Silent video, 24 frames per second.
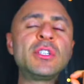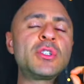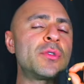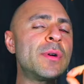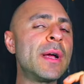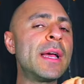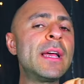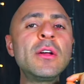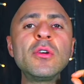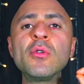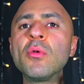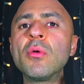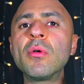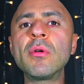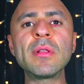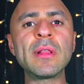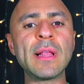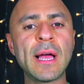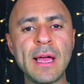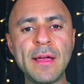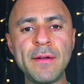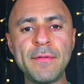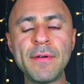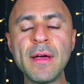tranquil
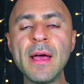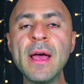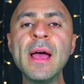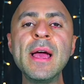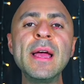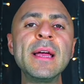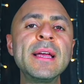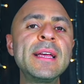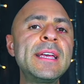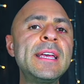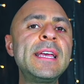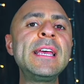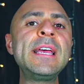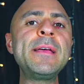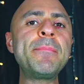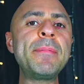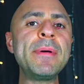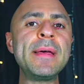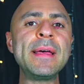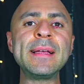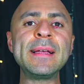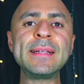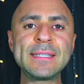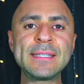life.
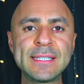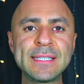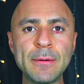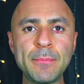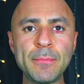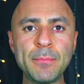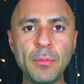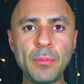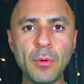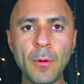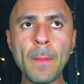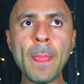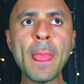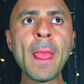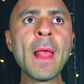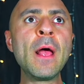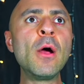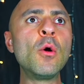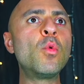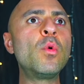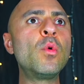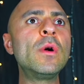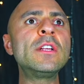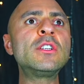Keep it simple.
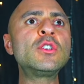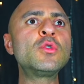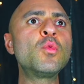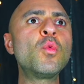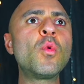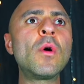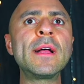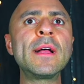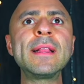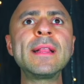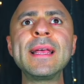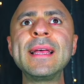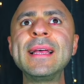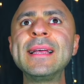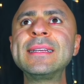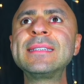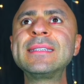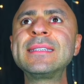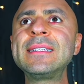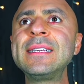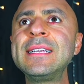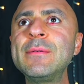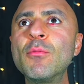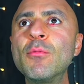Which one
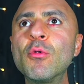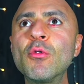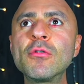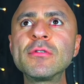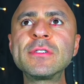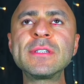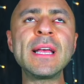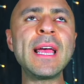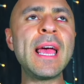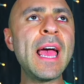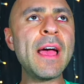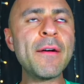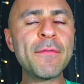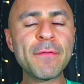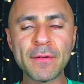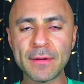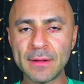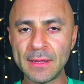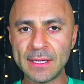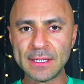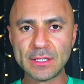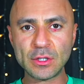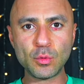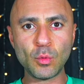is the most
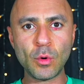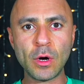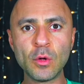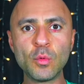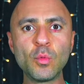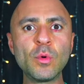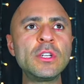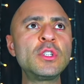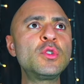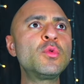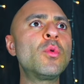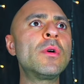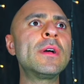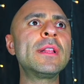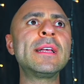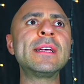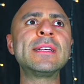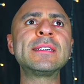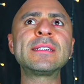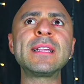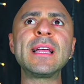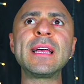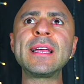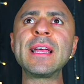effortless one? Which one
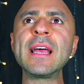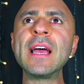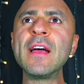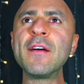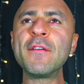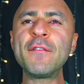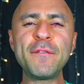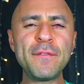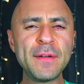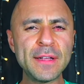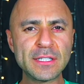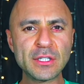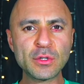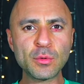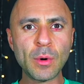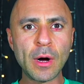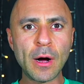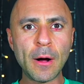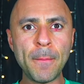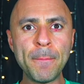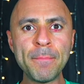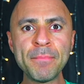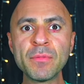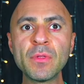is like fits
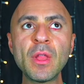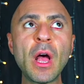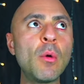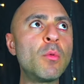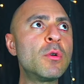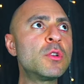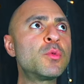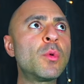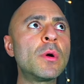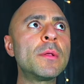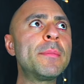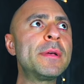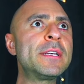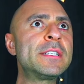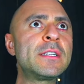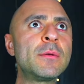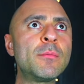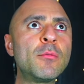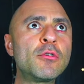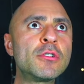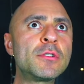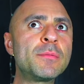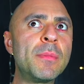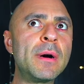well? Not which one makes the
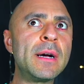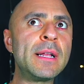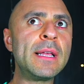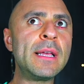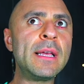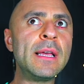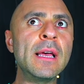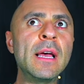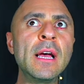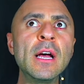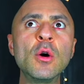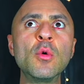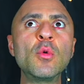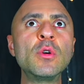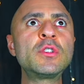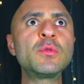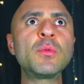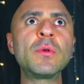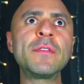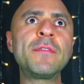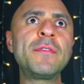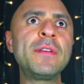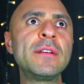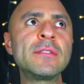most money, which
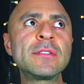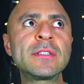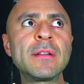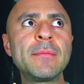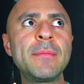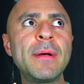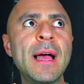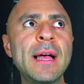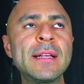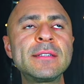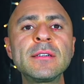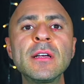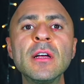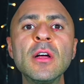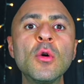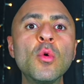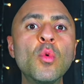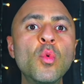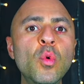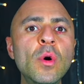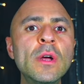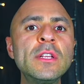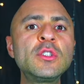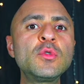one feels the best.
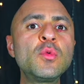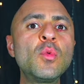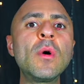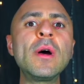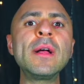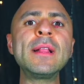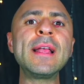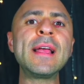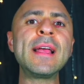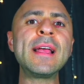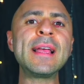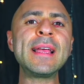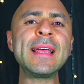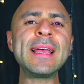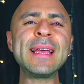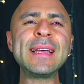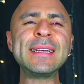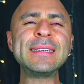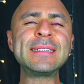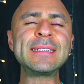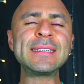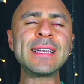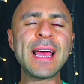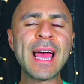Which one
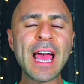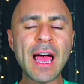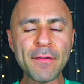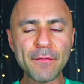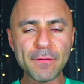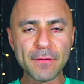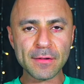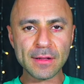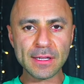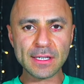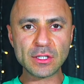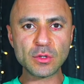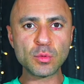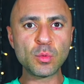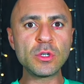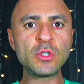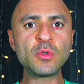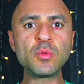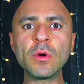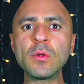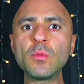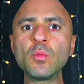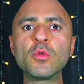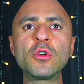is effortless?
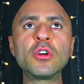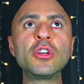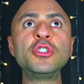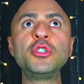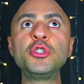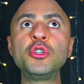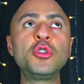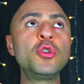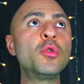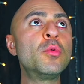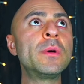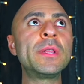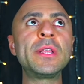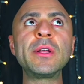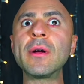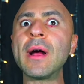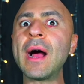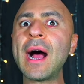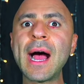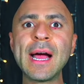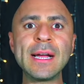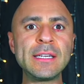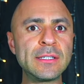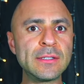Which one could you do with your
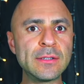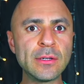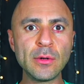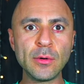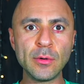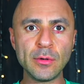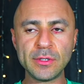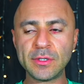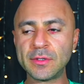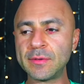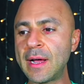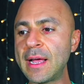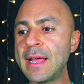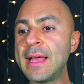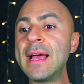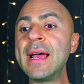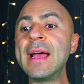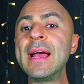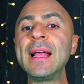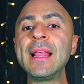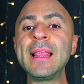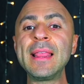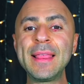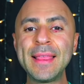eyes closed, right?
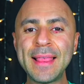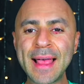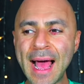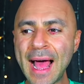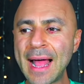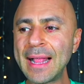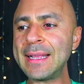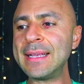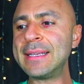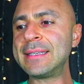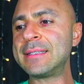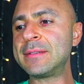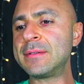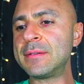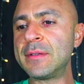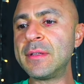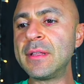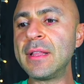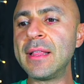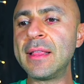That is